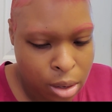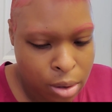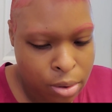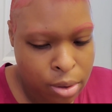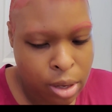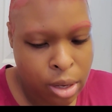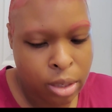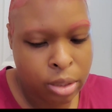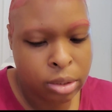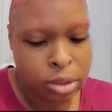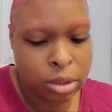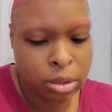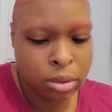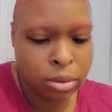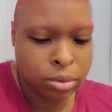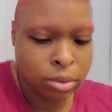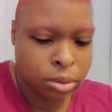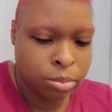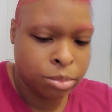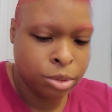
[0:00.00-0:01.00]
Okay, so
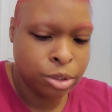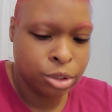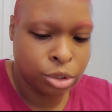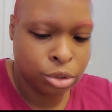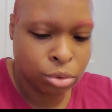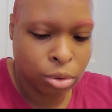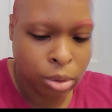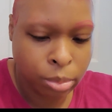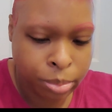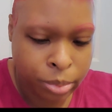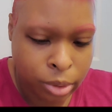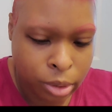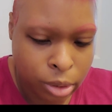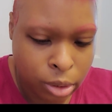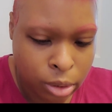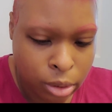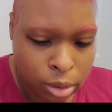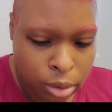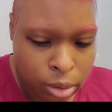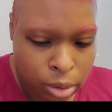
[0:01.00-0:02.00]
let me sharpen
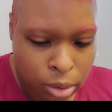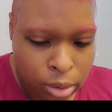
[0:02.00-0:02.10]
it.